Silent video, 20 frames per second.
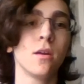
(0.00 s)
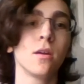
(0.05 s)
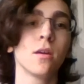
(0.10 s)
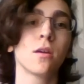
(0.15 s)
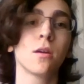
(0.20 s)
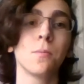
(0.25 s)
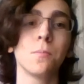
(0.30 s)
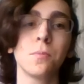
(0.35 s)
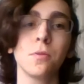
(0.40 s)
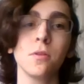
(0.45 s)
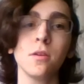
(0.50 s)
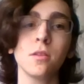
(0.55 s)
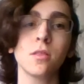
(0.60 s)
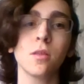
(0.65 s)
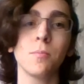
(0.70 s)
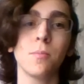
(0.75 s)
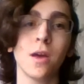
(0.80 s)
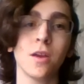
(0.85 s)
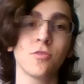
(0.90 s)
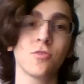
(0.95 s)
Complete
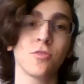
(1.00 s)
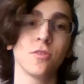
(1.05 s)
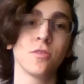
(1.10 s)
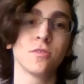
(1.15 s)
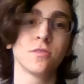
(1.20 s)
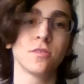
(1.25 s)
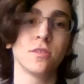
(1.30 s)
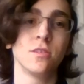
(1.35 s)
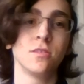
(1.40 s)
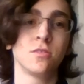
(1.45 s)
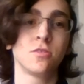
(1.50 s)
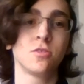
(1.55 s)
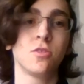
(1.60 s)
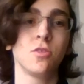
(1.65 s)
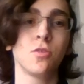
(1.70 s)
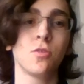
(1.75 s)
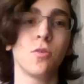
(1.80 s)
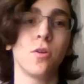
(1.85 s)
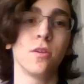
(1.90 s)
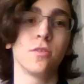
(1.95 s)
the measures is
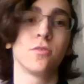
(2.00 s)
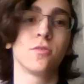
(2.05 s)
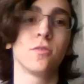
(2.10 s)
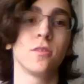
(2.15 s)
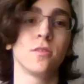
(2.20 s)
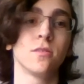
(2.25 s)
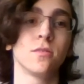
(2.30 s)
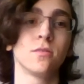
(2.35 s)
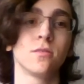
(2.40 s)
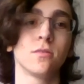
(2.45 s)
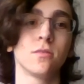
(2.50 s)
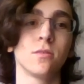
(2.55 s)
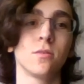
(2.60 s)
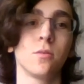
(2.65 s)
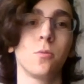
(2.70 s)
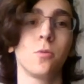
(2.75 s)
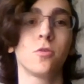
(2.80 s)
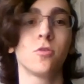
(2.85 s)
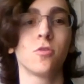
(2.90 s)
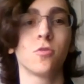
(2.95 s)
2 questions,
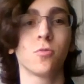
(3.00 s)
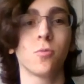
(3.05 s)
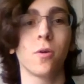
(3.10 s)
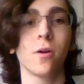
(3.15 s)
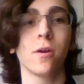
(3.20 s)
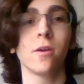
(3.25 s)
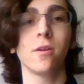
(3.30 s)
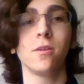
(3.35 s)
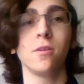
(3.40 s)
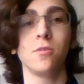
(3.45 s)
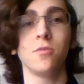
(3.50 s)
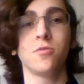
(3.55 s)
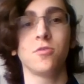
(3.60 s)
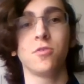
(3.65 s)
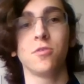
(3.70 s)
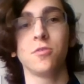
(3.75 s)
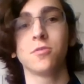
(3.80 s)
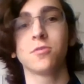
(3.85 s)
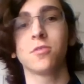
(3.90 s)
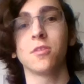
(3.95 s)
which is where you
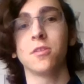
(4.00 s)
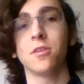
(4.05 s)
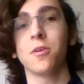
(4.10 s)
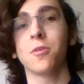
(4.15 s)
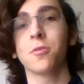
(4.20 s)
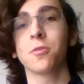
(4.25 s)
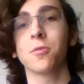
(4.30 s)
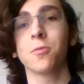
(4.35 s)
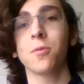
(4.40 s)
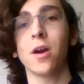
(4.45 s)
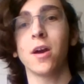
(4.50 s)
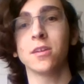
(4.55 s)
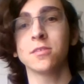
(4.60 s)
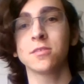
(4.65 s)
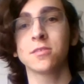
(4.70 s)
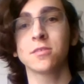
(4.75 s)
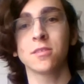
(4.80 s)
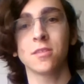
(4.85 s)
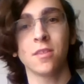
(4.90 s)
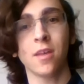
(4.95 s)
choose the note or
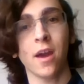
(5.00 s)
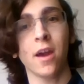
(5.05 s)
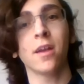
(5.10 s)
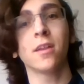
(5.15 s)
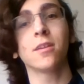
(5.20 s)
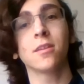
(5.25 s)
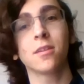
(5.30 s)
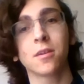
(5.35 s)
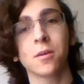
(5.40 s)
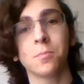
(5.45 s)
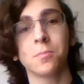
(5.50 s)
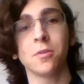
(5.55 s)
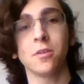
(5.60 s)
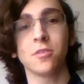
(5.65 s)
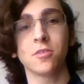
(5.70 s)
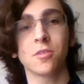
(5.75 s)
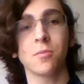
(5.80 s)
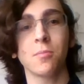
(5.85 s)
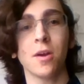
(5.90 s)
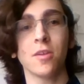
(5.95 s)
rest that
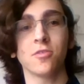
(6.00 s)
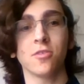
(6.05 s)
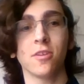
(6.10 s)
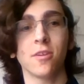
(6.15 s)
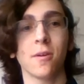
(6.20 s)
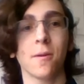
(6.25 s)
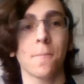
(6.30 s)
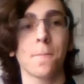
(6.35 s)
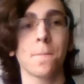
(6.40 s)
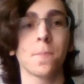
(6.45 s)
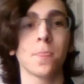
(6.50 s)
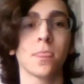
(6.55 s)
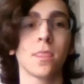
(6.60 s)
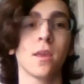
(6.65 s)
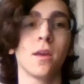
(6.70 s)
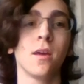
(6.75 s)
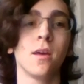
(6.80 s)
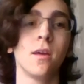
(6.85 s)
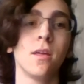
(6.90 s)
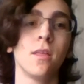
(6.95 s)
completes the measure.
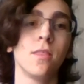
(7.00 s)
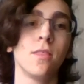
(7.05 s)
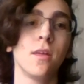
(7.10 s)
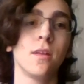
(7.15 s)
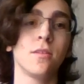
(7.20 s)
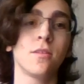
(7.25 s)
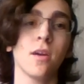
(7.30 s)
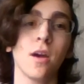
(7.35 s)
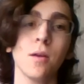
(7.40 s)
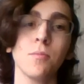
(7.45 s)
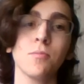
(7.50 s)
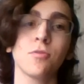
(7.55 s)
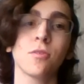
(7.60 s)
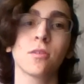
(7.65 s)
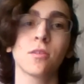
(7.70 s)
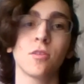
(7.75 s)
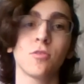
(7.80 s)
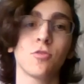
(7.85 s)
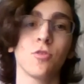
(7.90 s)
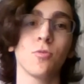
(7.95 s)
Then time
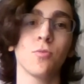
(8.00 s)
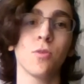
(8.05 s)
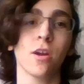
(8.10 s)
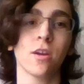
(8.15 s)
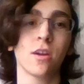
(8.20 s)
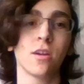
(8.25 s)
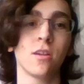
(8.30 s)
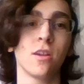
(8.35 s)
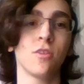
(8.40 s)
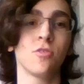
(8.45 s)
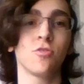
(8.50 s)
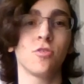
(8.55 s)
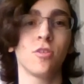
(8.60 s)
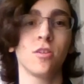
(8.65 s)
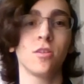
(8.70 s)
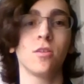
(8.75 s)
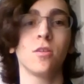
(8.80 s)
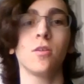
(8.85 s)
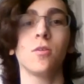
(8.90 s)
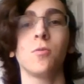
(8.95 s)
signature
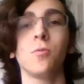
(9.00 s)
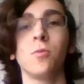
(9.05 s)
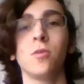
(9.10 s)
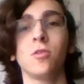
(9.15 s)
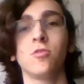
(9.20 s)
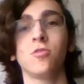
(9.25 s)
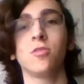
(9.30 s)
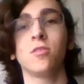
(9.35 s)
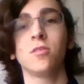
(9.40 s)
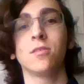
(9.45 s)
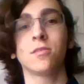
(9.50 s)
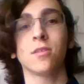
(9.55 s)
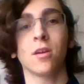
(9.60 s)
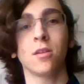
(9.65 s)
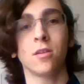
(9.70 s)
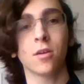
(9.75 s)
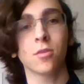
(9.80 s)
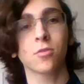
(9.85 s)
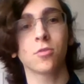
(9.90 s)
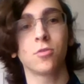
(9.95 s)
recognition, which is
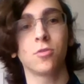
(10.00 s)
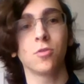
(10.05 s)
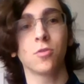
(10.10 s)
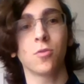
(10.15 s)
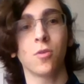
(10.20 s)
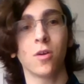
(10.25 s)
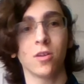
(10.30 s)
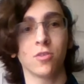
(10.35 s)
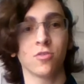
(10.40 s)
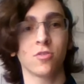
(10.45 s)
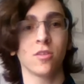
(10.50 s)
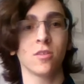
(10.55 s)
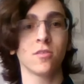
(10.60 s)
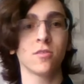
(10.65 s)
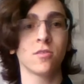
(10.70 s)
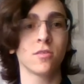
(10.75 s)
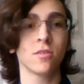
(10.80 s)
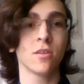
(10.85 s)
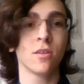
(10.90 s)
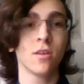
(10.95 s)
another 2
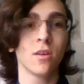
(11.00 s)
questions,